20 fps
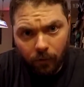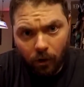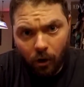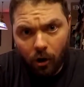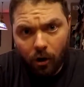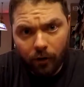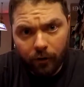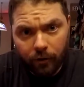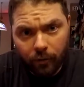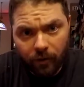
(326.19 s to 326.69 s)

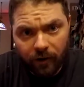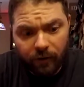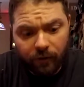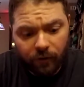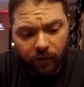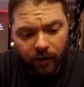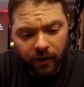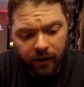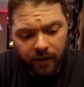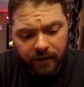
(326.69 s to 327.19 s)
long
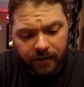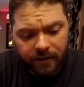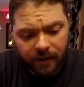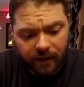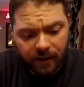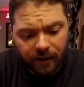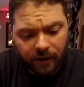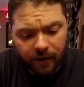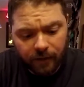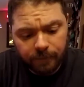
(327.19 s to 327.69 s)
3-foot
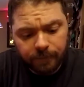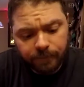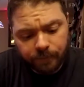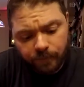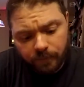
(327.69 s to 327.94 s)
antenna